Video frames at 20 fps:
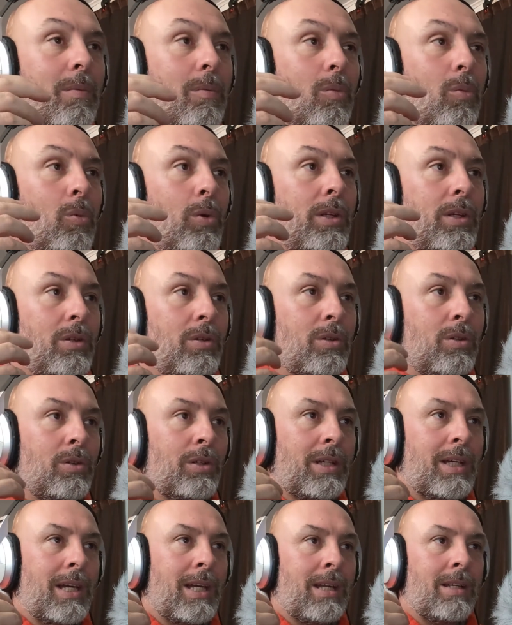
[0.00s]
when you
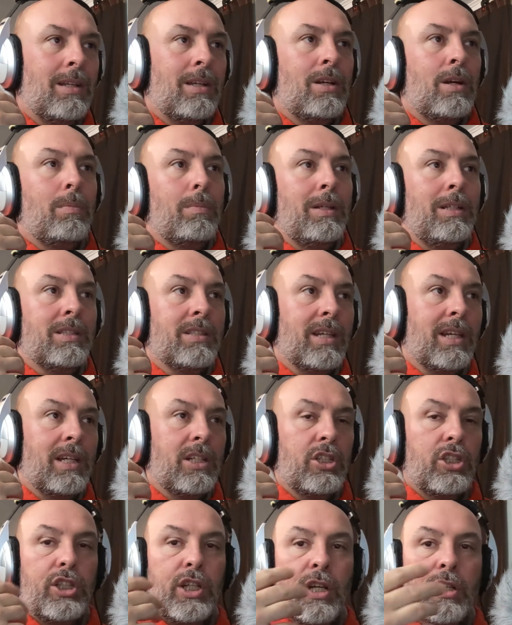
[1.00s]
look at companies like
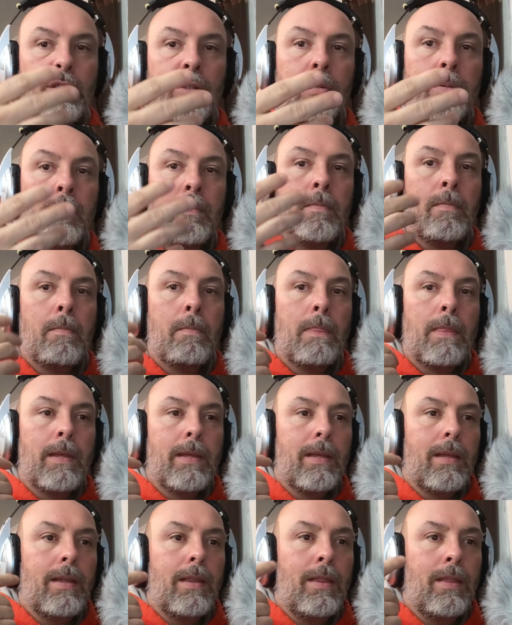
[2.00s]
Shell,
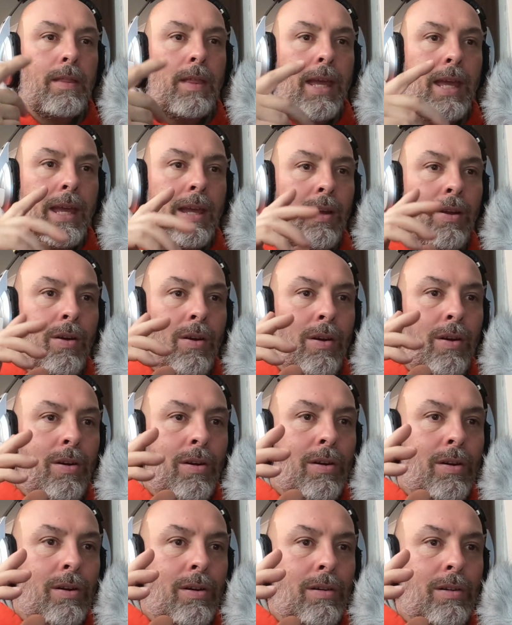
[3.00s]
they
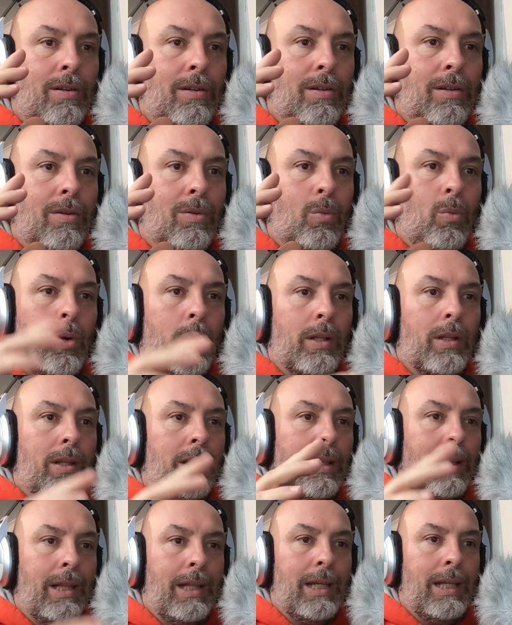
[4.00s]
are one of
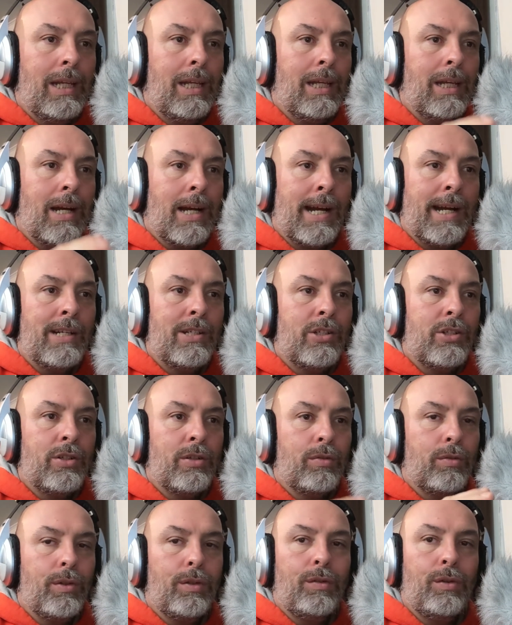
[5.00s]
the leading
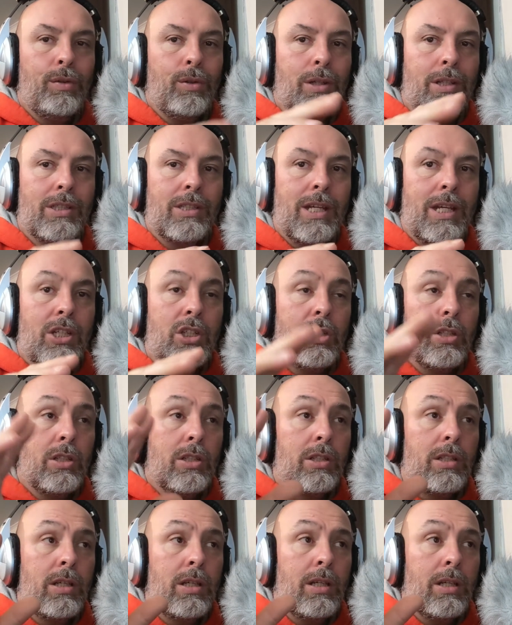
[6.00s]
hydrogen refueling
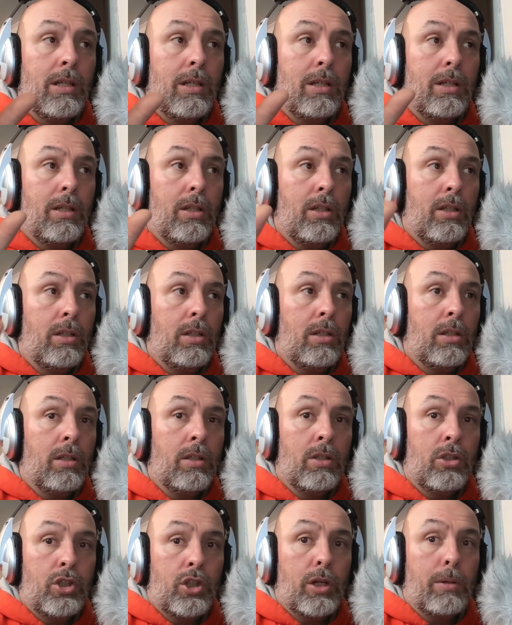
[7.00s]
stations in
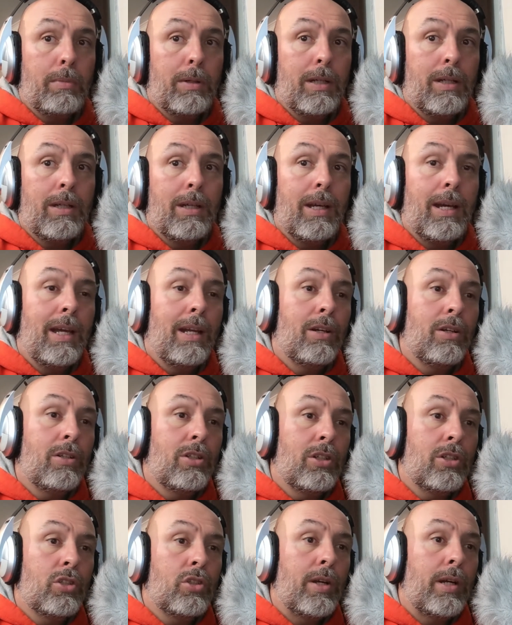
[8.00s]
Germany, and
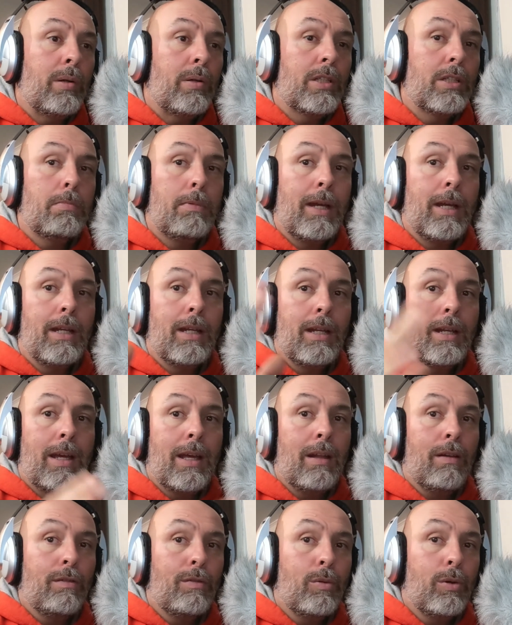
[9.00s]
they're trying to expand into
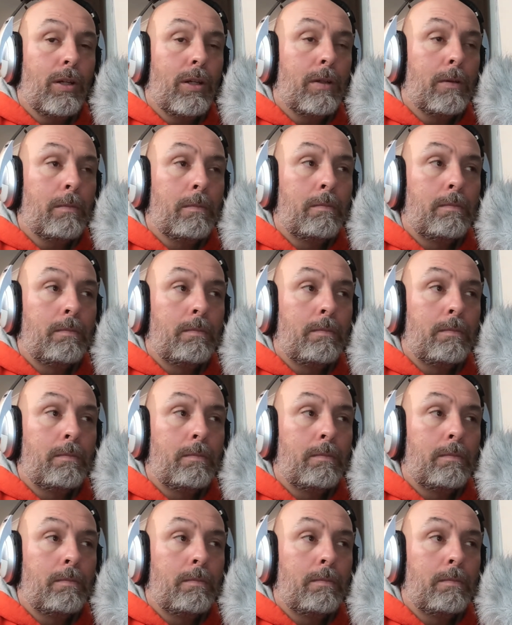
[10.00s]
California.